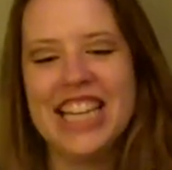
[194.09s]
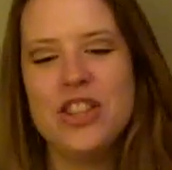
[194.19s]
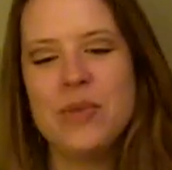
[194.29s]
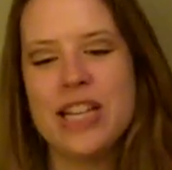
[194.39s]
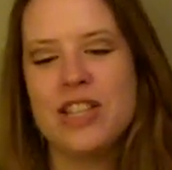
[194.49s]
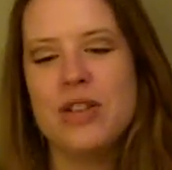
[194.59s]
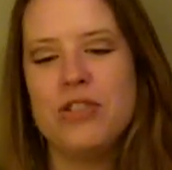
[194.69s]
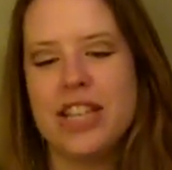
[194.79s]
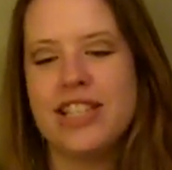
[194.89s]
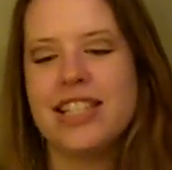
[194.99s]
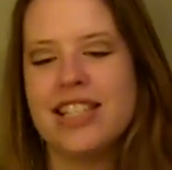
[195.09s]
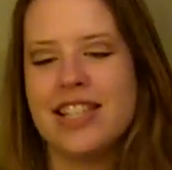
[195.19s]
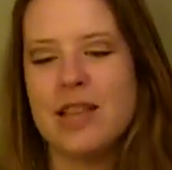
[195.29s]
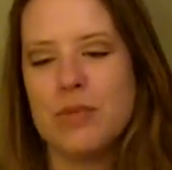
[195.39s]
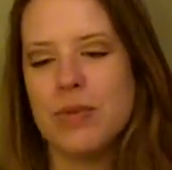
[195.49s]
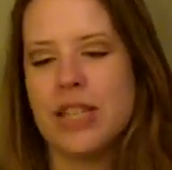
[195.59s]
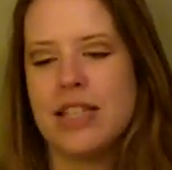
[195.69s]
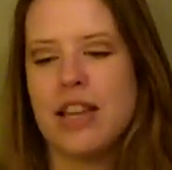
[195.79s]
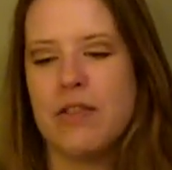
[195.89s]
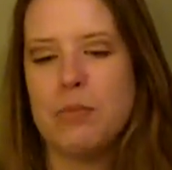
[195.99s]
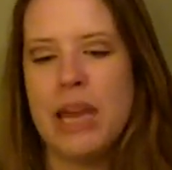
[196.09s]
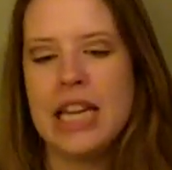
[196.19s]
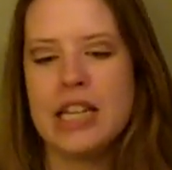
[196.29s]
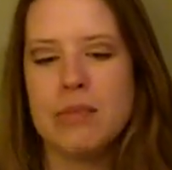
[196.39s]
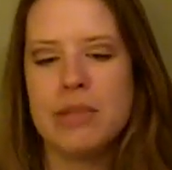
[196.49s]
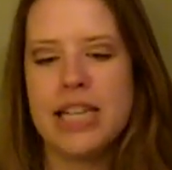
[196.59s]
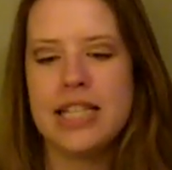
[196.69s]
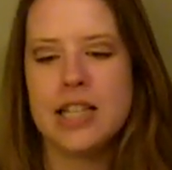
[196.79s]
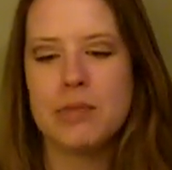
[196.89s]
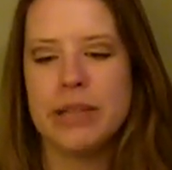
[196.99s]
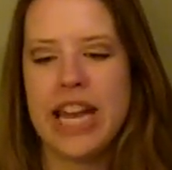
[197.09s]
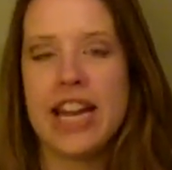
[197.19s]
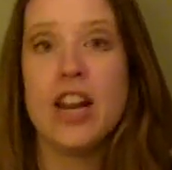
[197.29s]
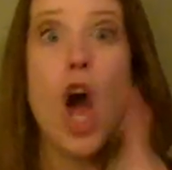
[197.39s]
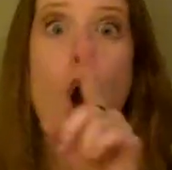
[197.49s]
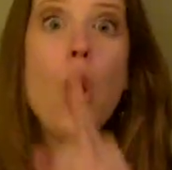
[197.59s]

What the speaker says: In the rescue, Jessica sleeps with a stuffed panda. Please explain.